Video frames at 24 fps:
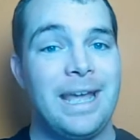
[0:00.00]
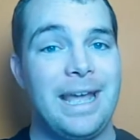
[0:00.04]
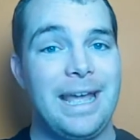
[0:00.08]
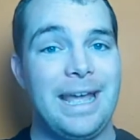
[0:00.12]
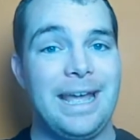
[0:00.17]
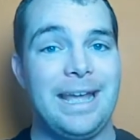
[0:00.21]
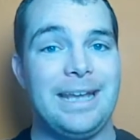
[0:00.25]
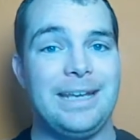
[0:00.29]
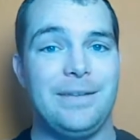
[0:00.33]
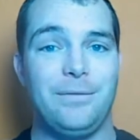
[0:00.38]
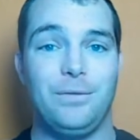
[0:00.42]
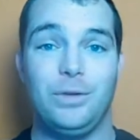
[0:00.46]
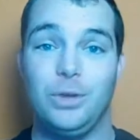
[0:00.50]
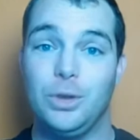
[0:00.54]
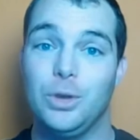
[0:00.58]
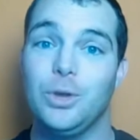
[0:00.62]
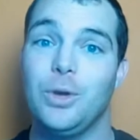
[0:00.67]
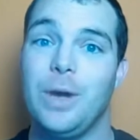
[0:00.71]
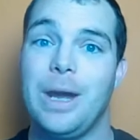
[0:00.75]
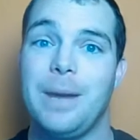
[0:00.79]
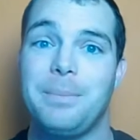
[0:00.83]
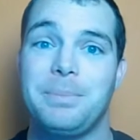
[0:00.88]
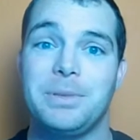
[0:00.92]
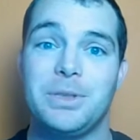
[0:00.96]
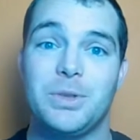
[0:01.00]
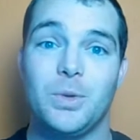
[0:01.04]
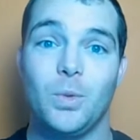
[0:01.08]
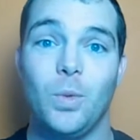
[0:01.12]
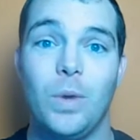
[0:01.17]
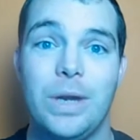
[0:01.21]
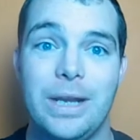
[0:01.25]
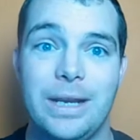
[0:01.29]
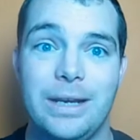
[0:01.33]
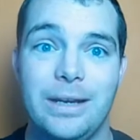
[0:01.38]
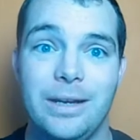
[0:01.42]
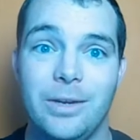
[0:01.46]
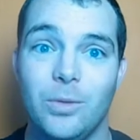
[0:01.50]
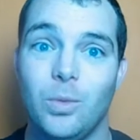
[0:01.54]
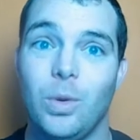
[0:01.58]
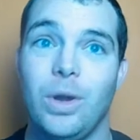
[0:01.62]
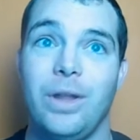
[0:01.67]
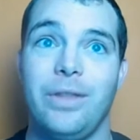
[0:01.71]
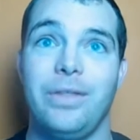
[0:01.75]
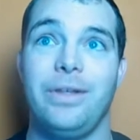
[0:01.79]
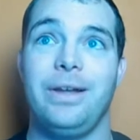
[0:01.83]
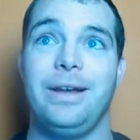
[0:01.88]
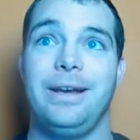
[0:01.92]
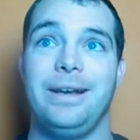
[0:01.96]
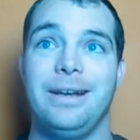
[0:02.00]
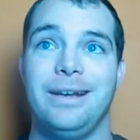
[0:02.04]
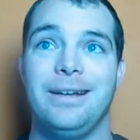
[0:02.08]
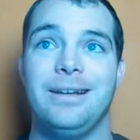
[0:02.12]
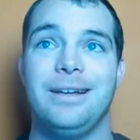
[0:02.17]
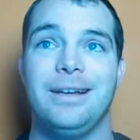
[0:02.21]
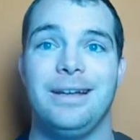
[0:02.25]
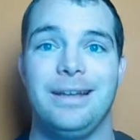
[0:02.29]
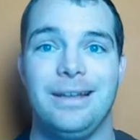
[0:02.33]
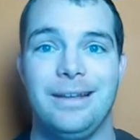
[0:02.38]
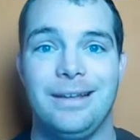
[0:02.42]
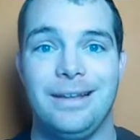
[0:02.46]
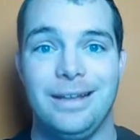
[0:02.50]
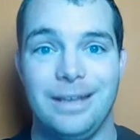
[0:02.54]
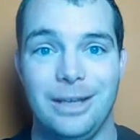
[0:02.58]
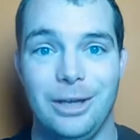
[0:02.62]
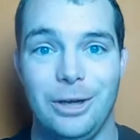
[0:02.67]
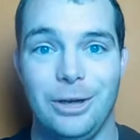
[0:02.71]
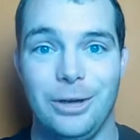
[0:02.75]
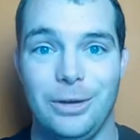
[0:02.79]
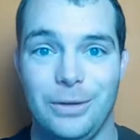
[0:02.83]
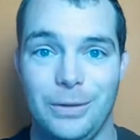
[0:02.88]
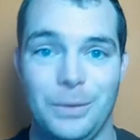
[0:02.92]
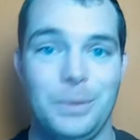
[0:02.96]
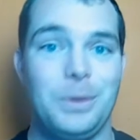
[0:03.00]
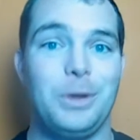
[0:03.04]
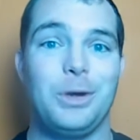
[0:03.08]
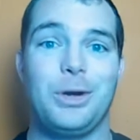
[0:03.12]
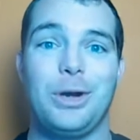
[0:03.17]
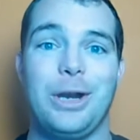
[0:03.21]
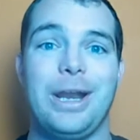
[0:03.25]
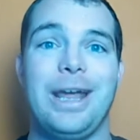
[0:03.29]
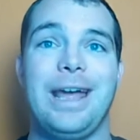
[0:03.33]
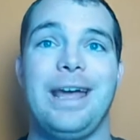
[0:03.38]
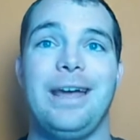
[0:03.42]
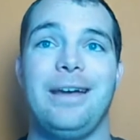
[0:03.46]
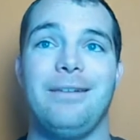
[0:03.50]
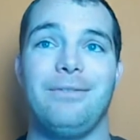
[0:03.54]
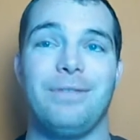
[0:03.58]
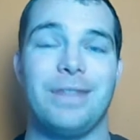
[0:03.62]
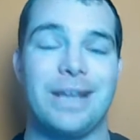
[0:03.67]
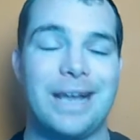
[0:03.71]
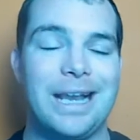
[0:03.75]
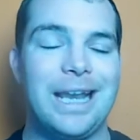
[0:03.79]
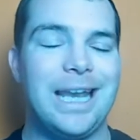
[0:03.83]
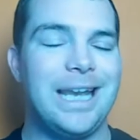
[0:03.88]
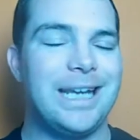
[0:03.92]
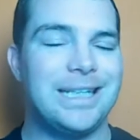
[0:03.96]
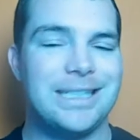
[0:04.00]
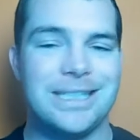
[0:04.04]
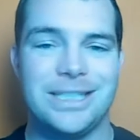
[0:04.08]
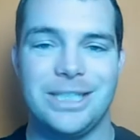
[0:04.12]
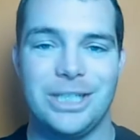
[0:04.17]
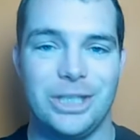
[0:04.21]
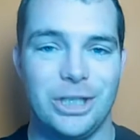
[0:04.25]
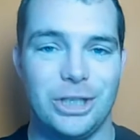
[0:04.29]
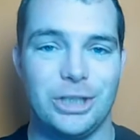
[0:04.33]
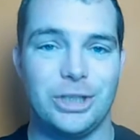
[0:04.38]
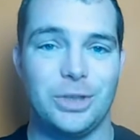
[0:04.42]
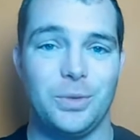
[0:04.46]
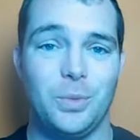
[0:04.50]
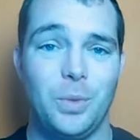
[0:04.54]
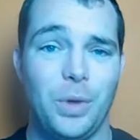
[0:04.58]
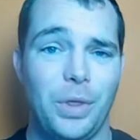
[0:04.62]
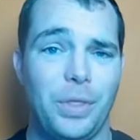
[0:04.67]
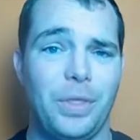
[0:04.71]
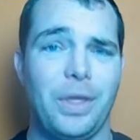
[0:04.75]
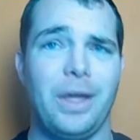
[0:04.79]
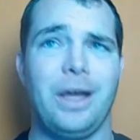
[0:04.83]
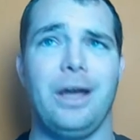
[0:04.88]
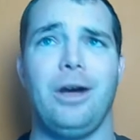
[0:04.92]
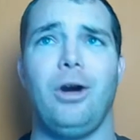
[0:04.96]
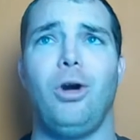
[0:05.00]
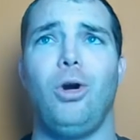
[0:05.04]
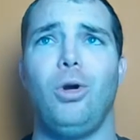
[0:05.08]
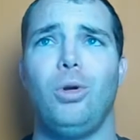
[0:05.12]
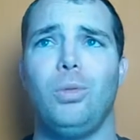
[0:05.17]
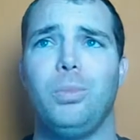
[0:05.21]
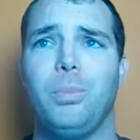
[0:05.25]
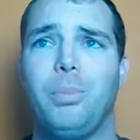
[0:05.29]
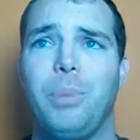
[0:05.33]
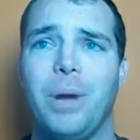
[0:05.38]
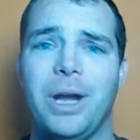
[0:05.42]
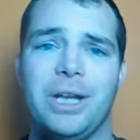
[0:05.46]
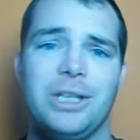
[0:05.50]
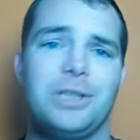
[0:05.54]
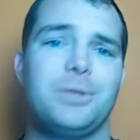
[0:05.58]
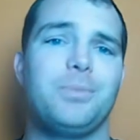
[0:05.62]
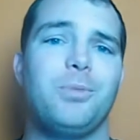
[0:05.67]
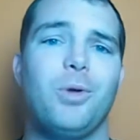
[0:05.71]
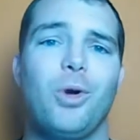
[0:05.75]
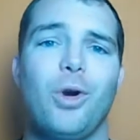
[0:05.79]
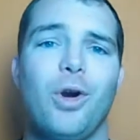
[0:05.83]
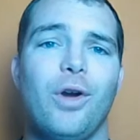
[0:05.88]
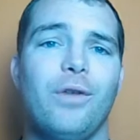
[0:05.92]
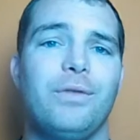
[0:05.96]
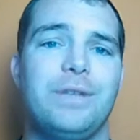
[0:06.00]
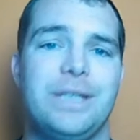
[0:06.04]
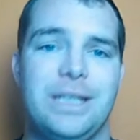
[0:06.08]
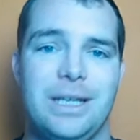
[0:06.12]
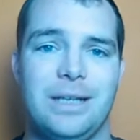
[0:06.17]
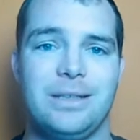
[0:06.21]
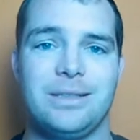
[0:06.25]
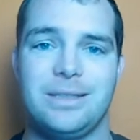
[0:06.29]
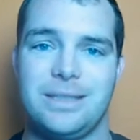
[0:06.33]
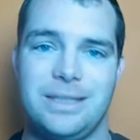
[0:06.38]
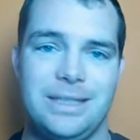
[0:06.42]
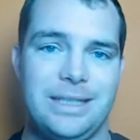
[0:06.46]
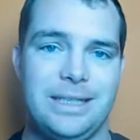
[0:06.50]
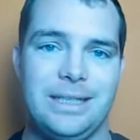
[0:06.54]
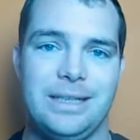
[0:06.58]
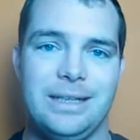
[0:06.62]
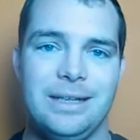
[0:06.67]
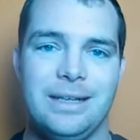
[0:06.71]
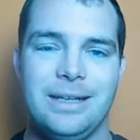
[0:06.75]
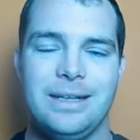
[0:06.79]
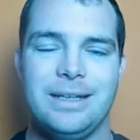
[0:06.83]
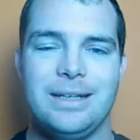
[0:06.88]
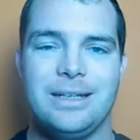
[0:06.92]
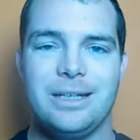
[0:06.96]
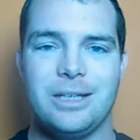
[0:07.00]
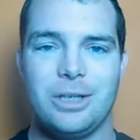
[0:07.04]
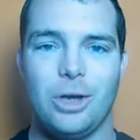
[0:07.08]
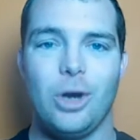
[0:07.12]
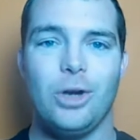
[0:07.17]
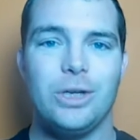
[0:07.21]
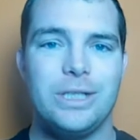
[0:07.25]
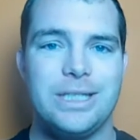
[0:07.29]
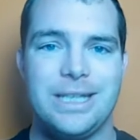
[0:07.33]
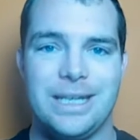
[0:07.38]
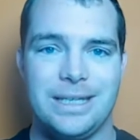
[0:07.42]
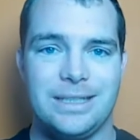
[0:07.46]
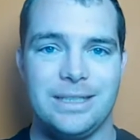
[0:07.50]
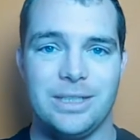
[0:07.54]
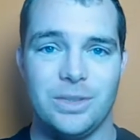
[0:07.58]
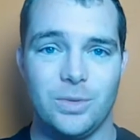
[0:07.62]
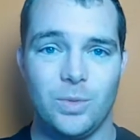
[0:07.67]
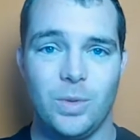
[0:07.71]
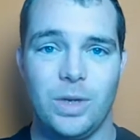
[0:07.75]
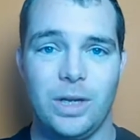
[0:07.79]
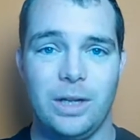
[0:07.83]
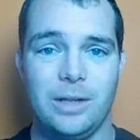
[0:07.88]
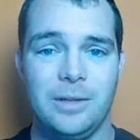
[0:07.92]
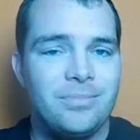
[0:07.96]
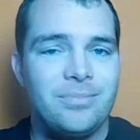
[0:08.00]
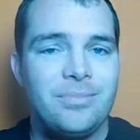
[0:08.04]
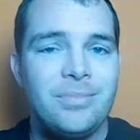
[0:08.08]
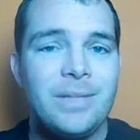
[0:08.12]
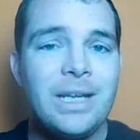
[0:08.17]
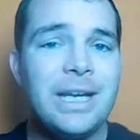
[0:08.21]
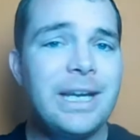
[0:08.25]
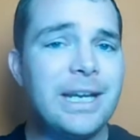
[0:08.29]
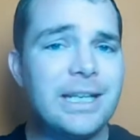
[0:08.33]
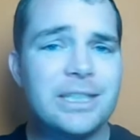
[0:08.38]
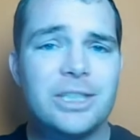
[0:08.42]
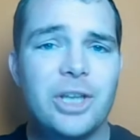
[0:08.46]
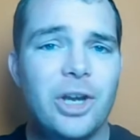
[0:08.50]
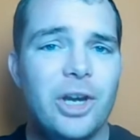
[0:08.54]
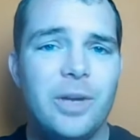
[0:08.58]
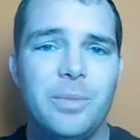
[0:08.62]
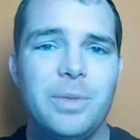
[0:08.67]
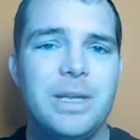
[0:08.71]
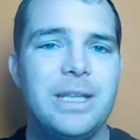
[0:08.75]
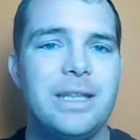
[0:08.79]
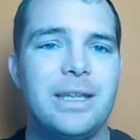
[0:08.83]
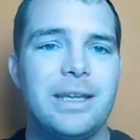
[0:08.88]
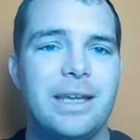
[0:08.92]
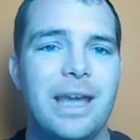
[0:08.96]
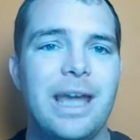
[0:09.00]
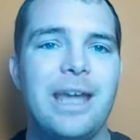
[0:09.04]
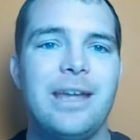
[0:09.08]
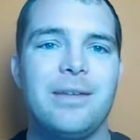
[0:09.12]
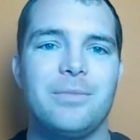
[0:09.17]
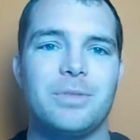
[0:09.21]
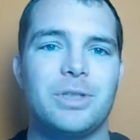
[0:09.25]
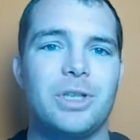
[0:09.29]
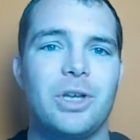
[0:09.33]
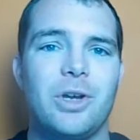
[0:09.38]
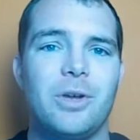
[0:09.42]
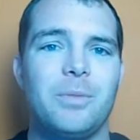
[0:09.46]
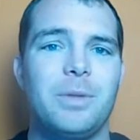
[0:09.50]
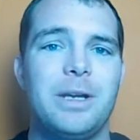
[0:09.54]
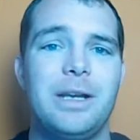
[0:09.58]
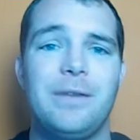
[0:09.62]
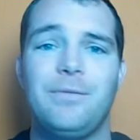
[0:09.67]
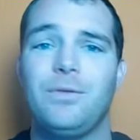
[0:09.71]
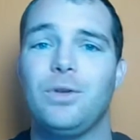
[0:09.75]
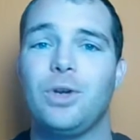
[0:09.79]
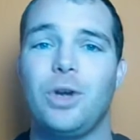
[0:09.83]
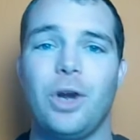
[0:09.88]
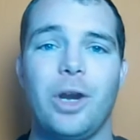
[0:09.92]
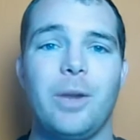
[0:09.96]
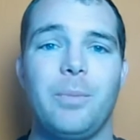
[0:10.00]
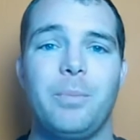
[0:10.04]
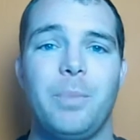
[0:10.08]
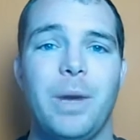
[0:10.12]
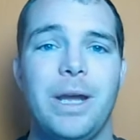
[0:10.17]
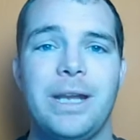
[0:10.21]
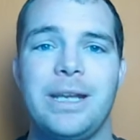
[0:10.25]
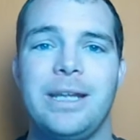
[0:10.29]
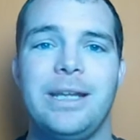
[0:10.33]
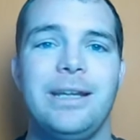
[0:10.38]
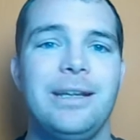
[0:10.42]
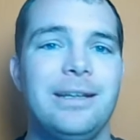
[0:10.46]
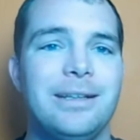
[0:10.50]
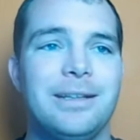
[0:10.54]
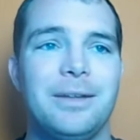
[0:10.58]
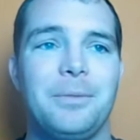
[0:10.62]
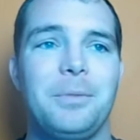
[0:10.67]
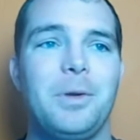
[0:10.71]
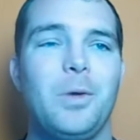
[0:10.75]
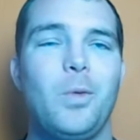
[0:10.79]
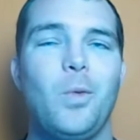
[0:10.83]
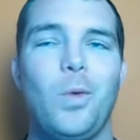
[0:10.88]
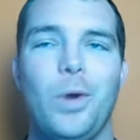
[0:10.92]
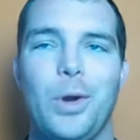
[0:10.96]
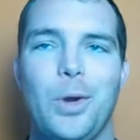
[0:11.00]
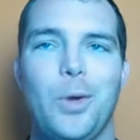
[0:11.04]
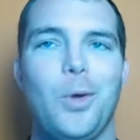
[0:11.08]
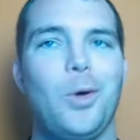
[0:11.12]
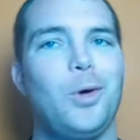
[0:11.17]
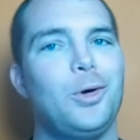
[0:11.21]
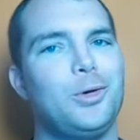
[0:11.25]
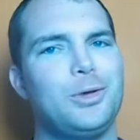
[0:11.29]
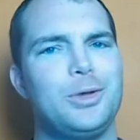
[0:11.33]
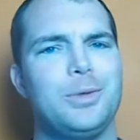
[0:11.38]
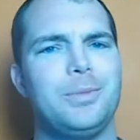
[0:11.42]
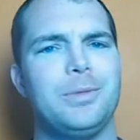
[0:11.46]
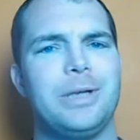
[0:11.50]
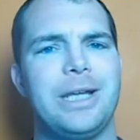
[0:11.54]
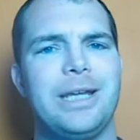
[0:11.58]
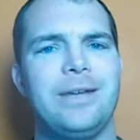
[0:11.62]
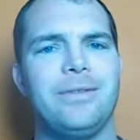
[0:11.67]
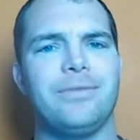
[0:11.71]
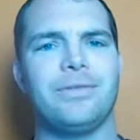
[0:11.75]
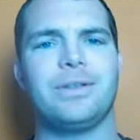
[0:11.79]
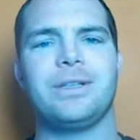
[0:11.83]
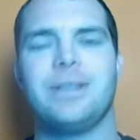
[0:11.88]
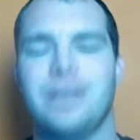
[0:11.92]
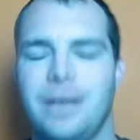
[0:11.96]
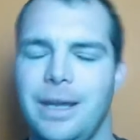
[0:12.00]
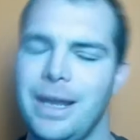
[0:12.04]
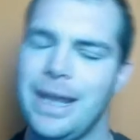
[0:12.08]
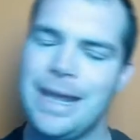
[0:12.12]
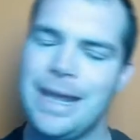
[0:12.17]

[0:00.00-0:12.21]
And if you do happen to win, well then, hello, you're going to have the collector's edition with a whole bunch more of DLC content as well. And it's going to be the game. So, I mean, if you've got a buddy, I mean, what an awesome gift.